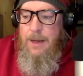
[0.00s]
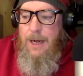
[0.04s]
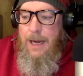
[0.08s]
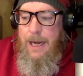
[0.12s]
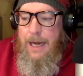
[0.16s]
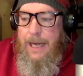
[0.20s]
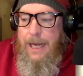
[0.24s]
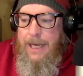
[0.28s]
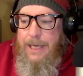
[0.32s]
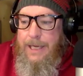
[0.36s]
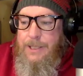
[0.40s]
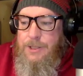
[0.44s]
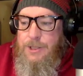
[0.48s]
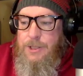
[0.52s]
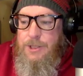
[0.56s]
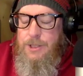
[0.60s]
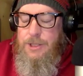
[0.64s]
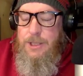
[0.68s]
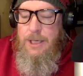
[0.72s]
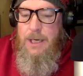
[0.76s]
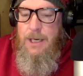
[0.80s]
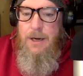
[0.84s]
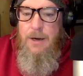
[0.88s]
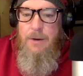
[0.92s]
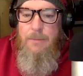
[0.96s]
I
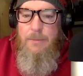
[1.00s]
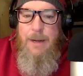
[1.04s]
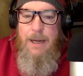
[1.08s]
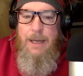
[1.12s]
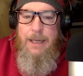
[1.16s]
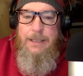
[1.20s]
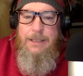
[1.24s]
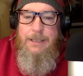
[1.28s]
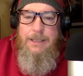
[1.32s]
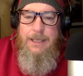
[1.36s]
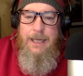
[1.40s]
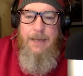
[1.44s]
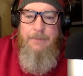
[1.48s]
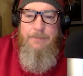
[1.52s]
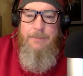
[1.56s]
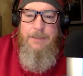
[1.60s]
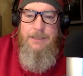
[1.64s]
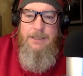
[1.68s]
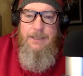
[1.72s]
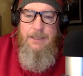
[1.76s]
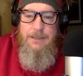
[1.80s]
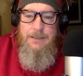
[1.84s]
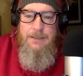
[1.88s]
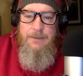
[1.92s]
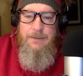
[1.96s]
share my
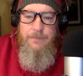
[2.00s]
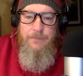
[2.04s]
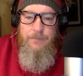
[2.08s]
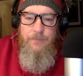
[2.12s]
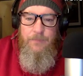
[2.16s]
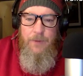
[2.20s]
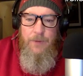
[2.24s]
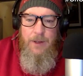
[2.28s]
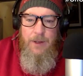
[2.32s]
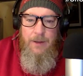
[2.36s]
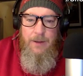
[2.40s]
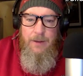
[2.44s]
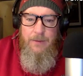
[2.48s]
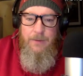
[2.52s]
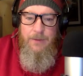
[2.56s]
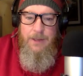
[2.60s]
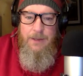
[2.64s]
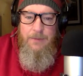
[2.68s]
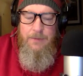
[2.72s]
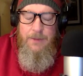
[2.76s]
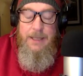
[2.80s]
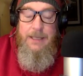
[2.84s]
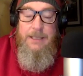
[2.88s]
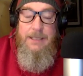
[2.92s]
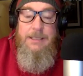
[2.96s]
skepticism,
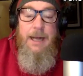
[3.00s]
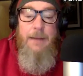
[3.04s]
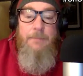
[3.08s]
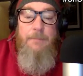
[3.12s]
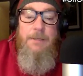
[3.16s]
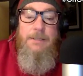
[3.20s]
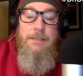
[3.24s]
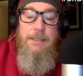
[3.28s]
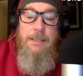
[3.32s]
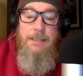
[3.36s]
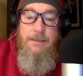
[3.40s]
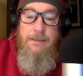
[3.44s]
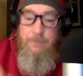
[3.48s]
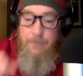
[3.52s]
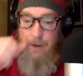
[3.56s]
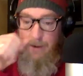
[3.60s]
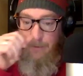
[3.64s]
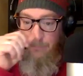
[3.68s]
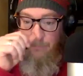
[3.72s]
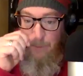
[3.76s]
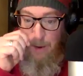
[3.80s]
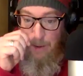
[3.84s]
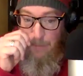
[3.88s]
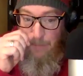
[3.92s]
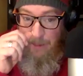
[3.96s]
the skepticism
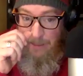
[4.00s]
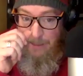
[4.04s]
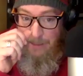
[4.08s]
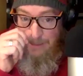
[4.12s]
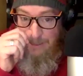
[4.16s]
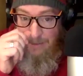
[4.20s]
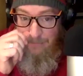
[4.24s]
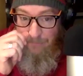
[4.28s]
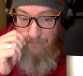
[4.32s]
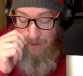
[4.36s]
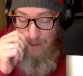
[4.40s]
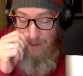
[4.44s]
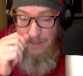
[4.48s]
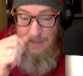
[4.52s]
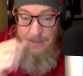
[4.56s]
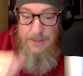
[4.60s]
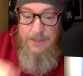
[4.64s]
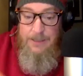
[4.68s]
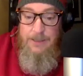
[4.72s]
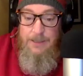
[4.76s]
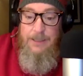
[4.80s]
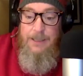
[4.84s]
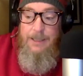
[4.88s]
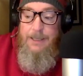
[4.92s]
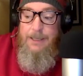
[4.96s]
of my Penn State
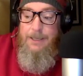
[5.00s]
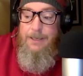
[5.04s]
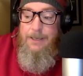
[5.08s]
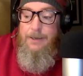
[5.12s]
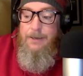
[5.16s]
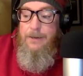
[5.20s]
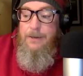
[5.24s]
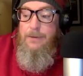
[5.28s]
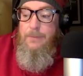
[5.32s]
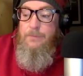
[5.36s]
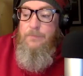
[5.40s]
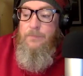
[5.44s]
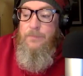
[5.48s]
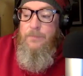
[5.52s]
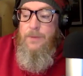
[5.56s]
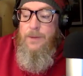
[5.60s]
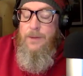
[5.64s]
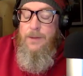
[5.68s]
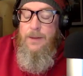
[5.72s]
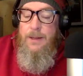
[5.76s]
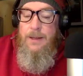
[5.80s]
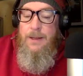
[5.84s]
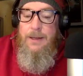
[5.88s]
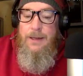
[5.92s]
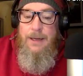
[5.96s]
friends
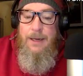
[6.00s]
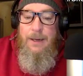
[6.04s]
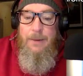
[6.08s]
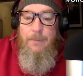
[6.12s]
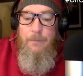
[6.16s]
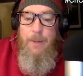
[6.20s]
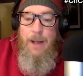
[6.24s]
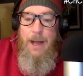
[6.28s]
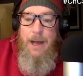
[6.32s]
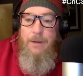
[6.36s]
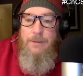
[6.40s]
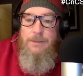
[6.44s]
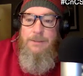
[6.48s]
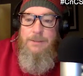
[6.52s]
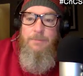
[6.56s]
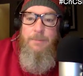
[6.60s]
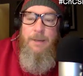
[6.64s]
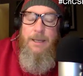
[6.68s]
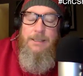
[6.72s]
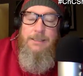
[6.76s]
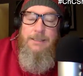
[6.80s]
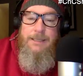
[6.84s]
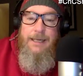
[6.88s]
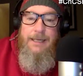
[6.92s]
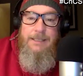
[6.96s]
about
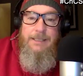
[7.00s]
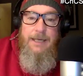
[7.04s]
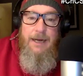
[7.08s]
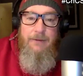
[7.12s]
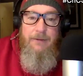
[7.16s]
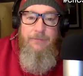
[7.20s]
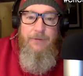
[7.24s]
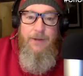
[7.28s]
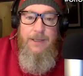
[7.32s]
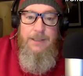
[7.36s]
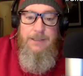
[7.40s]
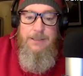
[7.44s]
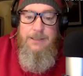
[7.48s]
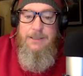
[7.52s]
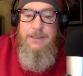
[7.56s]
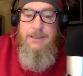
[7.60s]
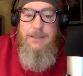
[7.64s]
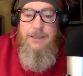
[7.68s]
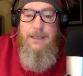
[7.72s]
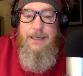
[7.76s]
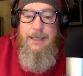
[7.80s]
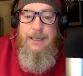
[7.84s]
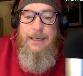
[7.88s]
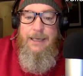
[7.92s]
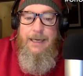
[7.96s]
Penn State's offense.
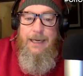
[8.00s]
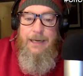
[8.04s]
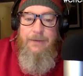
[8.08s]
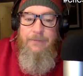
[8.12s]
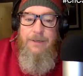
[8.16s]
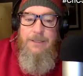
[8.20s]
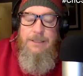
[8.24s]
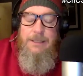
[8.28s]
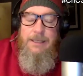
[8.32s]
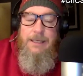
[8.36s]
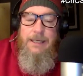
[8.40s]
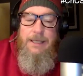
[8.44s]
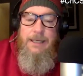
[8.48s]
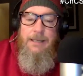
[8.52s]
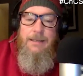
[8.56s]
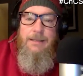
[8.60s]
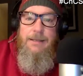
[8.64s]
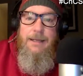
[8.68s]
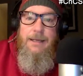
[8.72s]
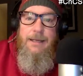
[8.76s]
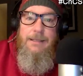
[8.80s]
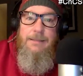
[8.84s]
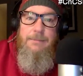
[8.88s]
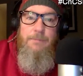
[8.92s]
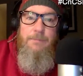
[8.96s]
Obviously,
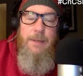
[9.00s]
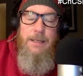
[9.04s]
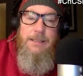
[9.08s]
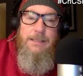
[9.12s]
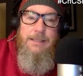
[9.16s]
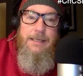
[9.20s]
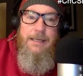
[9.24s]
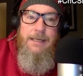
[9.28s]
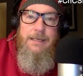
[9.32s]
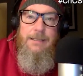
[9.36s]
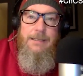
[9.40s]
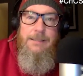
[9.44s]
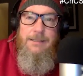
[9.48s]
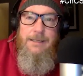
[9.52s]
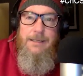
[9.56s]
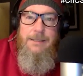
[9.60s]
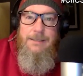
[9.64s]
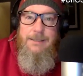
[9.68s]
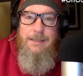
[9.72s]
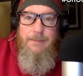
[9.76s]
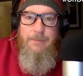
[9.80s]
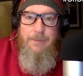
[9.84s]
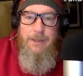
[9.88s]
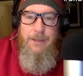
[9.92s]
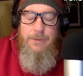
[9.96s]
that Penn State has done
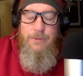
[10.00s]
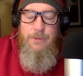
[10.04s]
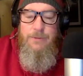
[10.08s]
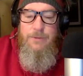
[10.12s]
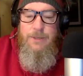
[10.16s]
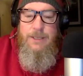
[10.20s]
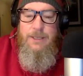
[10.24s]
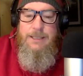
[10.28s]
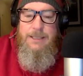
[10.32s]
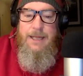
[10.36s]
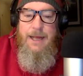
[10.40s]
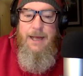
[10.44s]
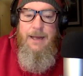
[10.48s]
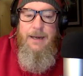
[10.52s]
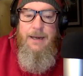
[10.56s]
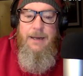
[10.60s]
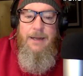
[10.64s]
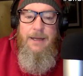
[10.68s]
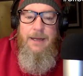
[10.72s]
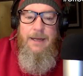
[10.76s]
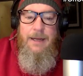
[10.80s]
something to address that.